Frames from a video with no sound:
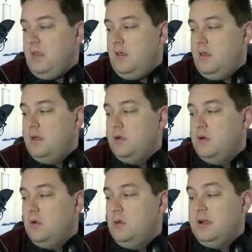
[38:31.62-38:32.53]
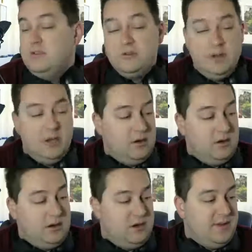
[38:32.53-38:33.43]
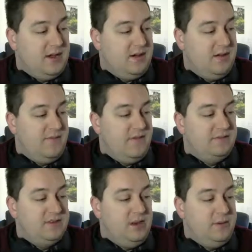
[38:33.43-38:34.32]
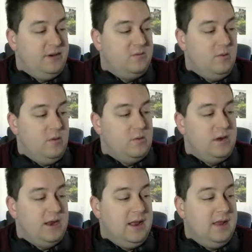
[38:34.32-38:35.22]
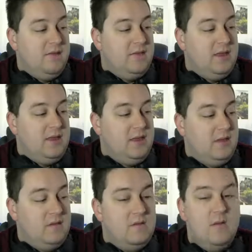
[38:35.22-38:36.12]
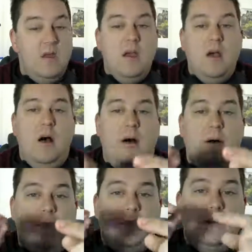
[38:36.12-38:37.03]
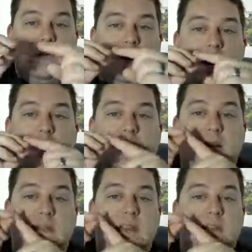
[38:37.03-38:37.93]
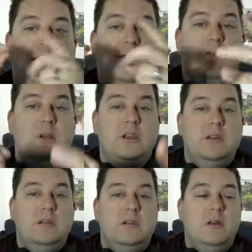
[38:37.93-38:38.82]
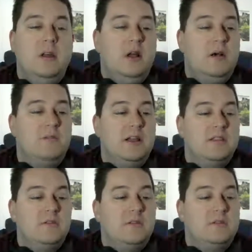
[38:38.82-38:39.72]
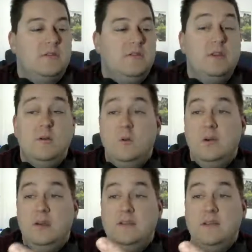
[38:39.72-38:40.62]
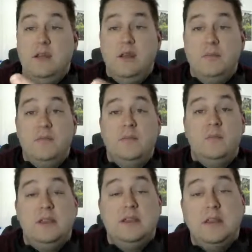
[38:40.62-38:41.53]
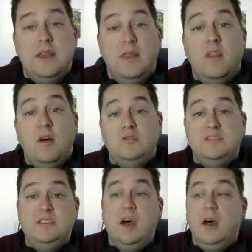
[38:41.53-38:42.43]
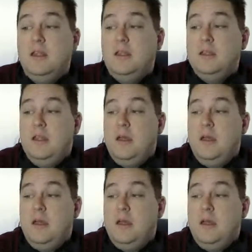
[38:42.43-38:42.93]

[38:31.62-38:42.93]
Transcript: In Google Classroom here in about 5-10 minutes, what we're going to have is it's going to have the next DFA for you. We got the music review already set up, so we need to get those done.